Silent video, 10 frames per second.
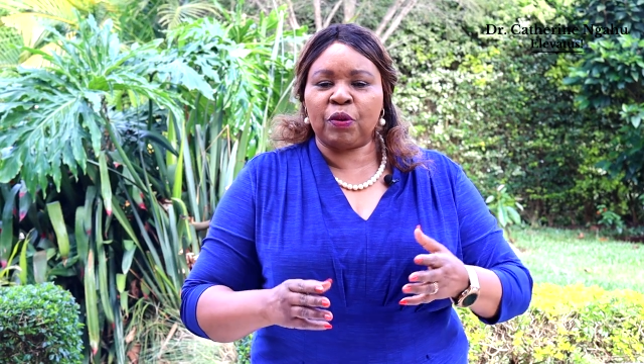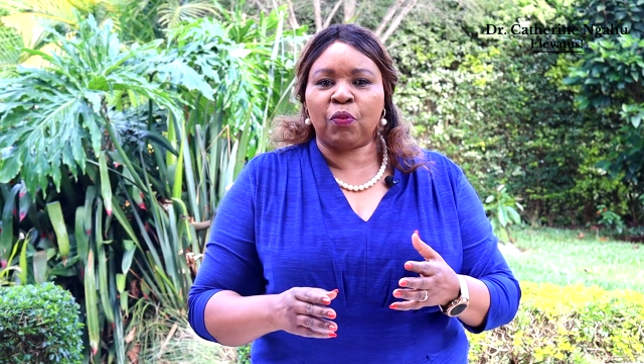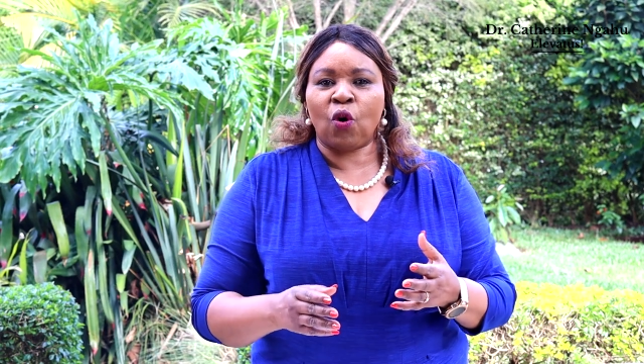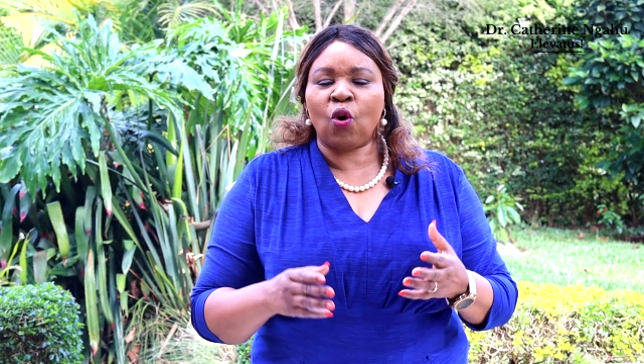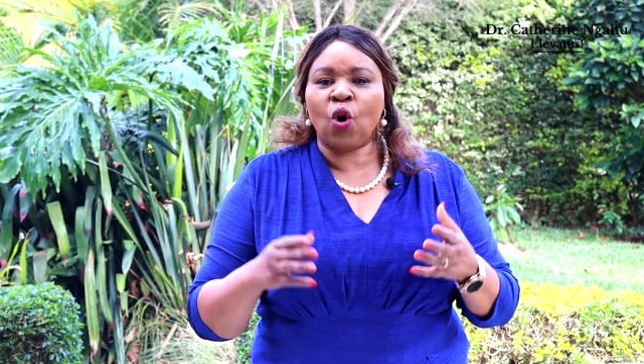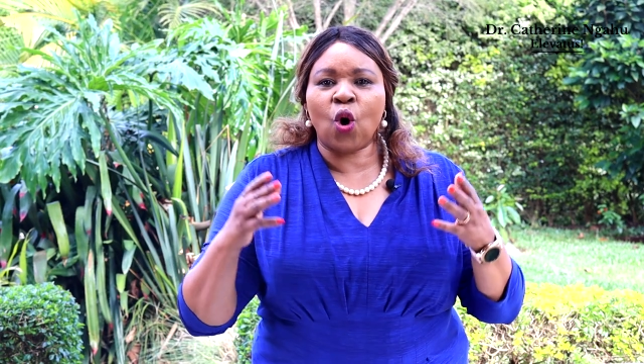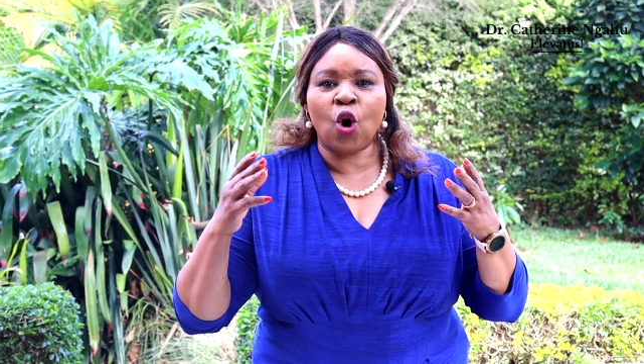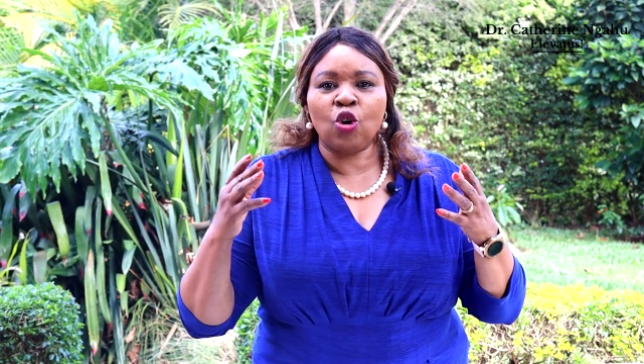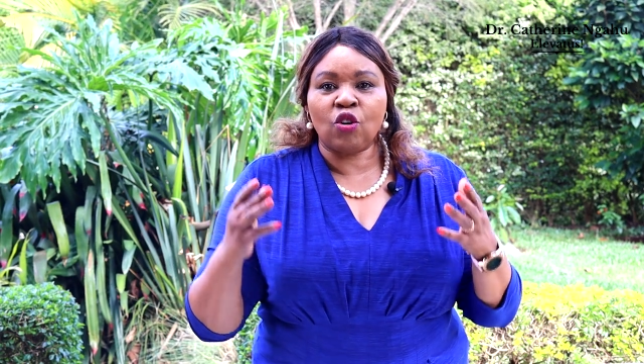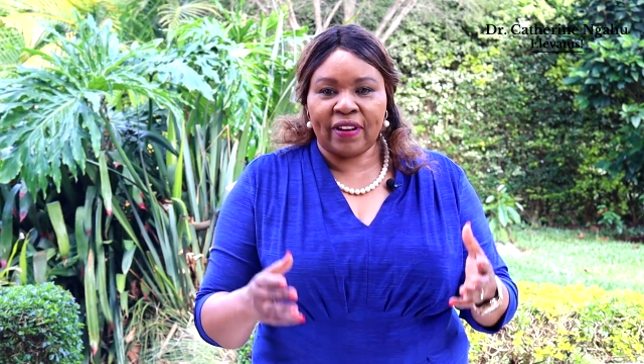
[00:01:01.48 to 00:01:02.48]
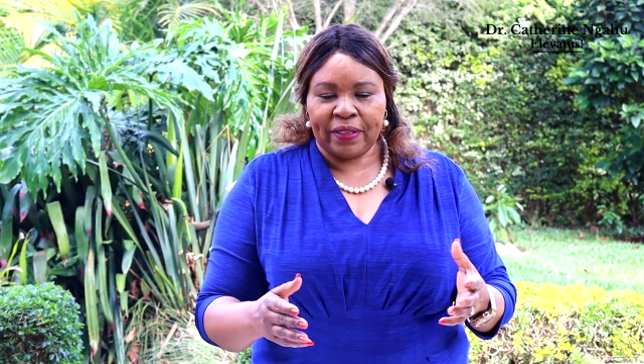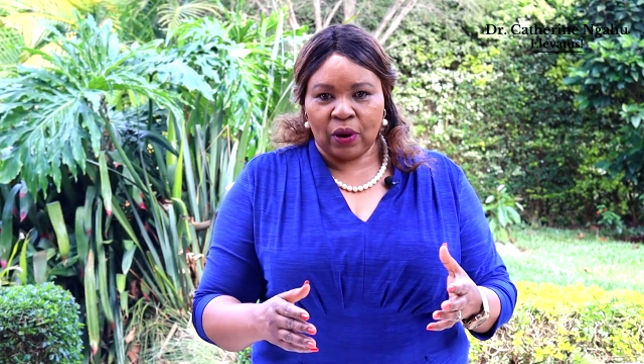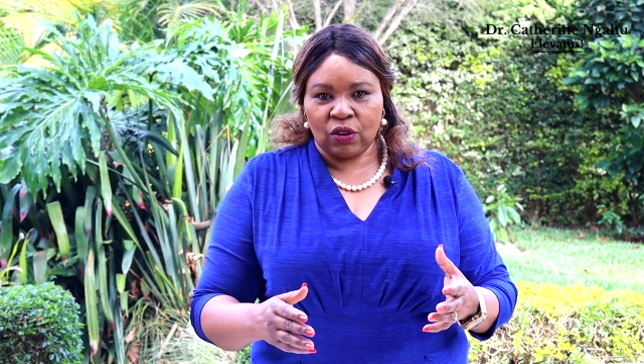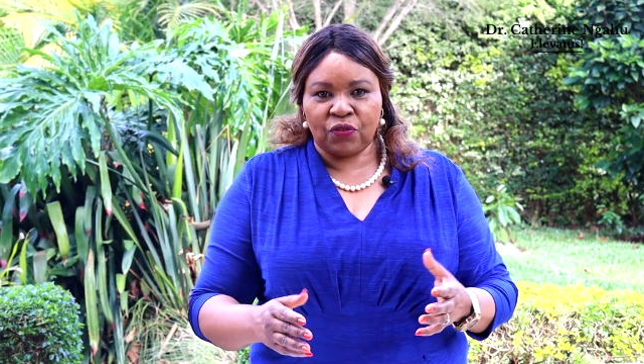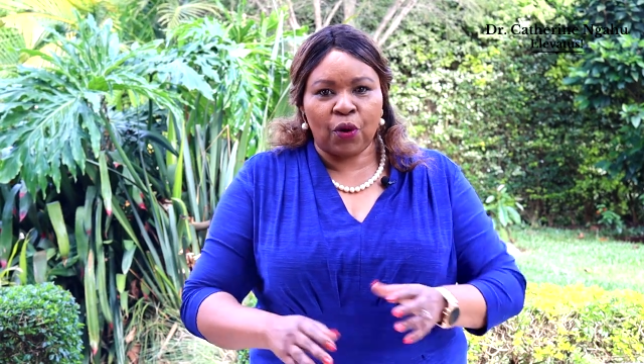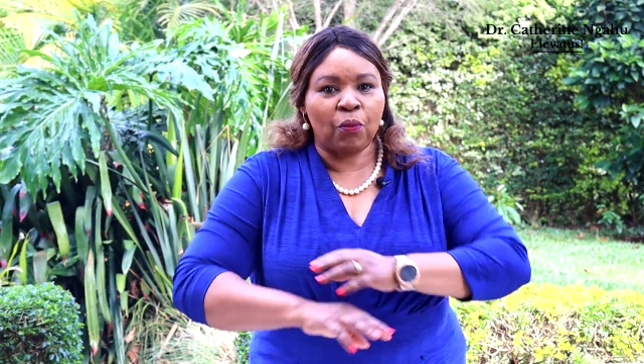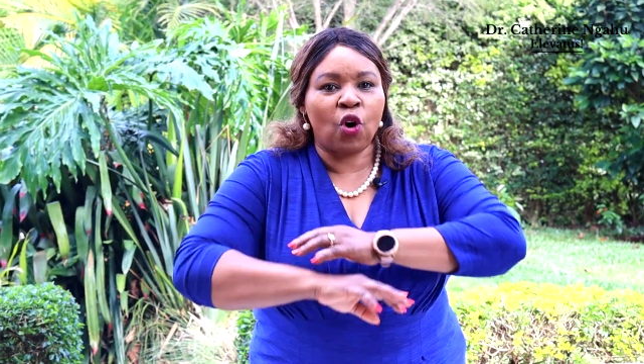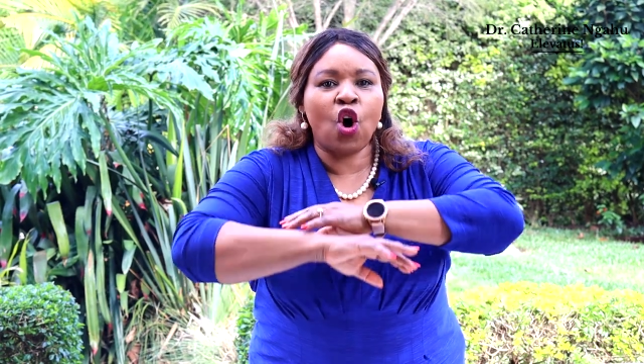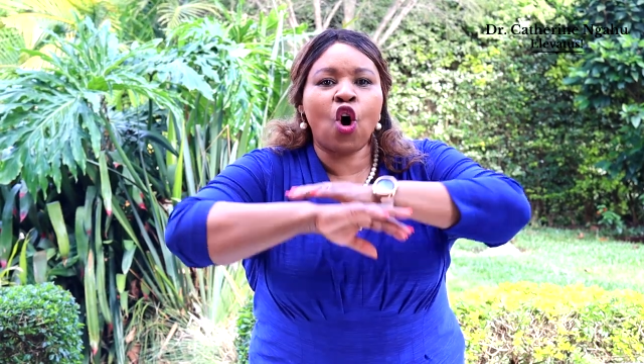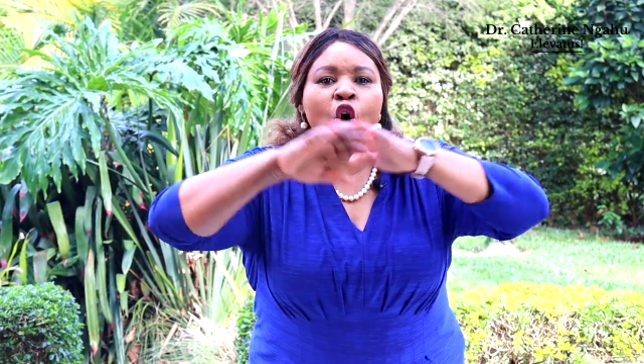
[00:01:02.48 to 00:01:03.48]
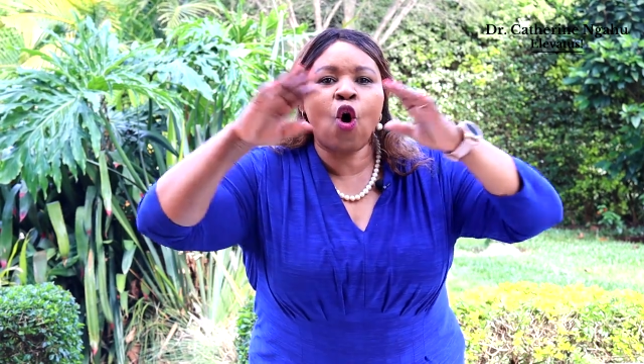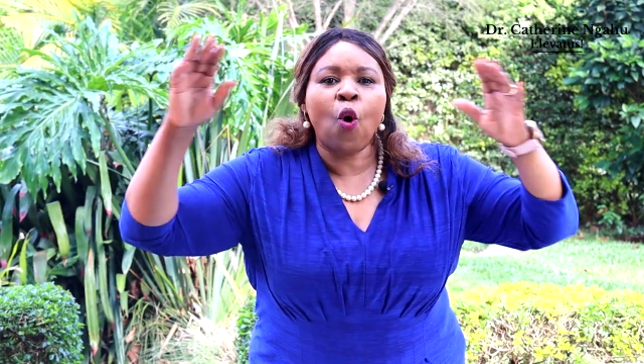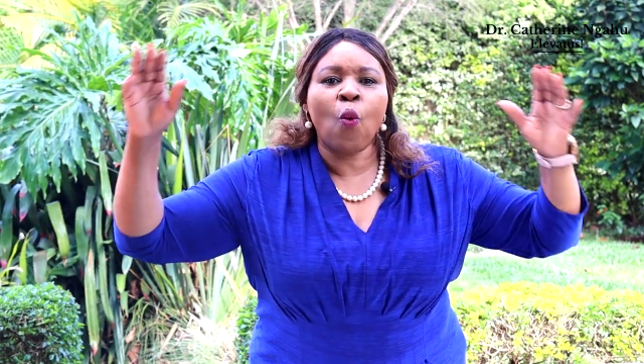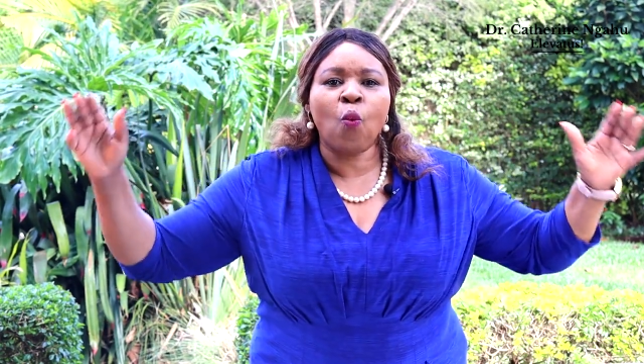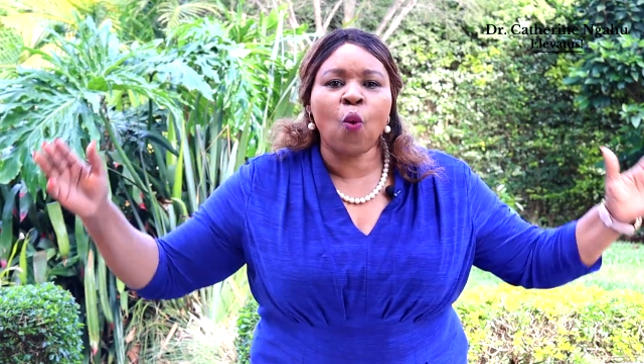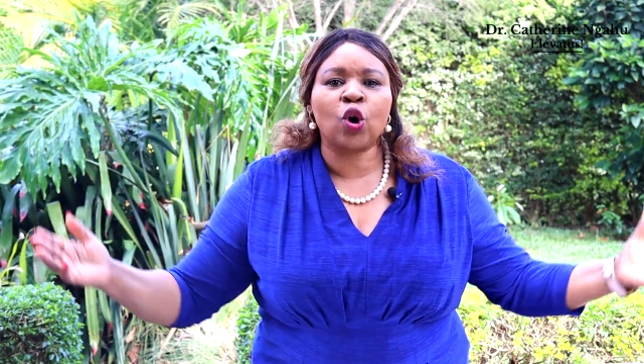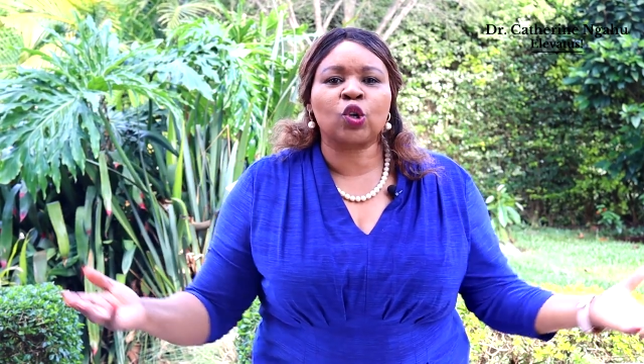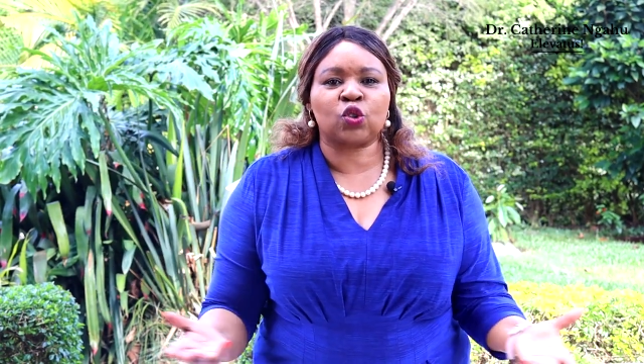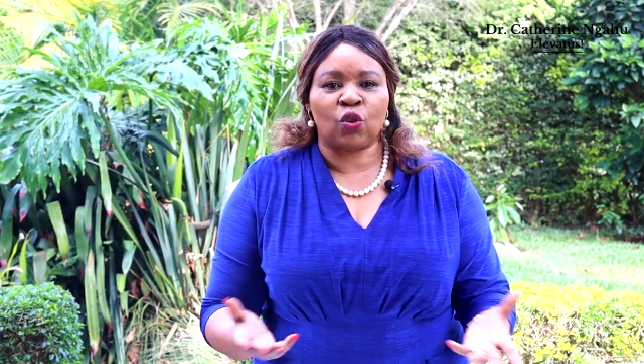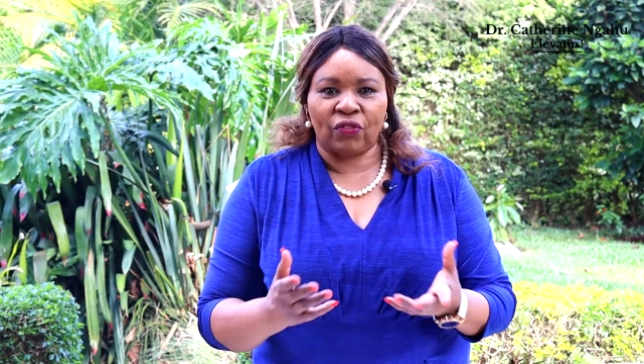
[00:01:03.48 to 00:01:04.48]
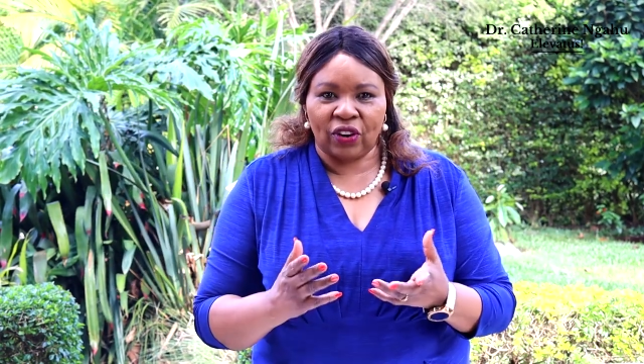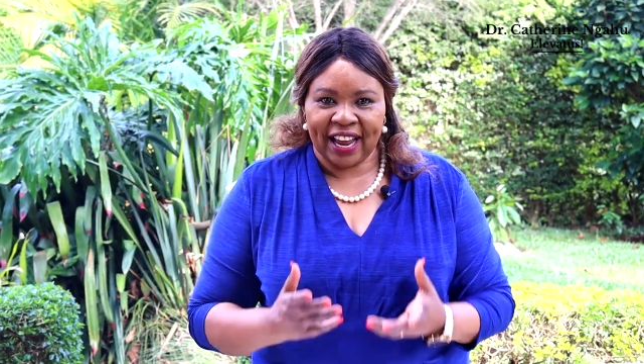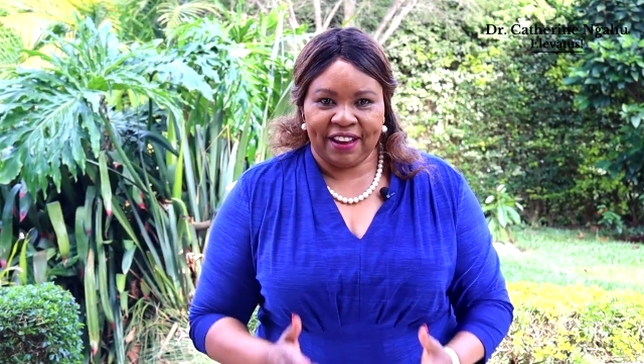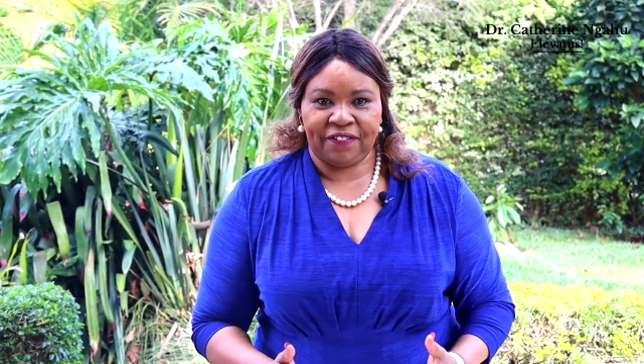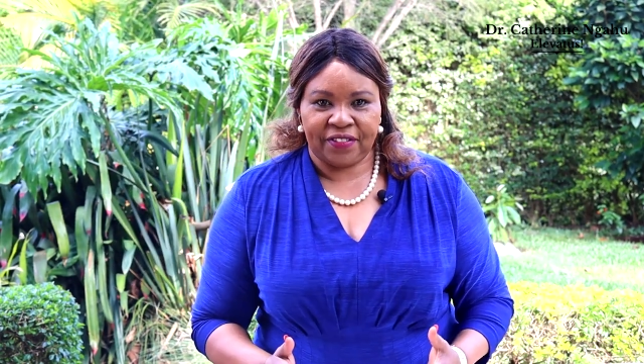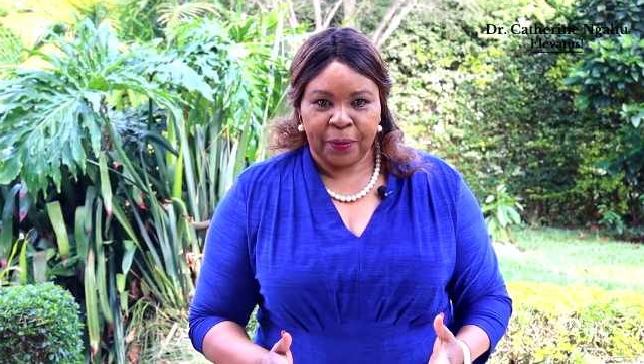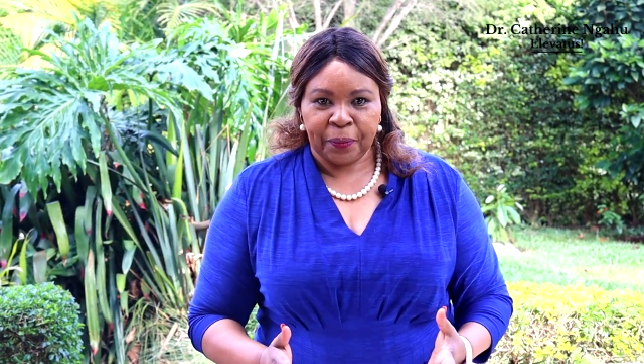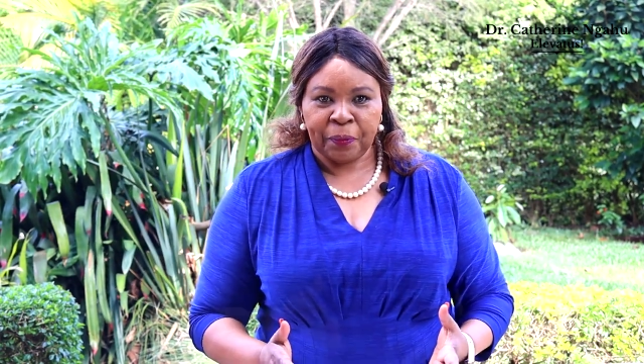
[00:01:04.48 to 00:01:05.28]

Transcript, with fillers: people all over the world from all walks of life.